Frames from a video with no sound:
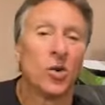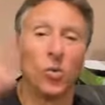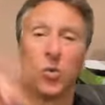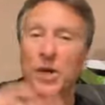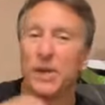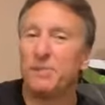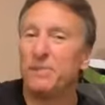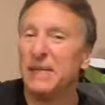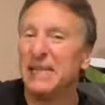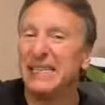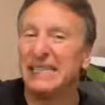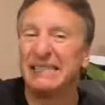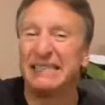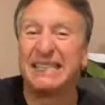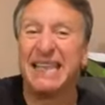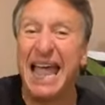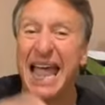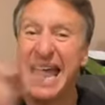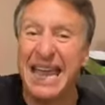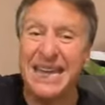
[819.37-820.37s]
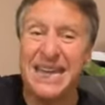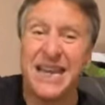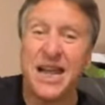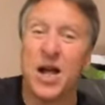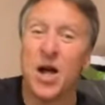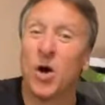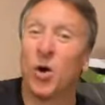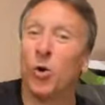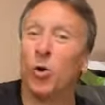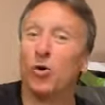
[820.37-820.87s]
We'd be dead
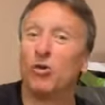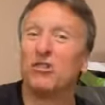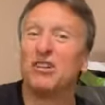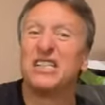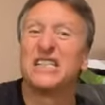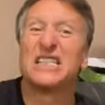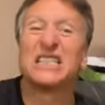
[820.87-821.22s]
or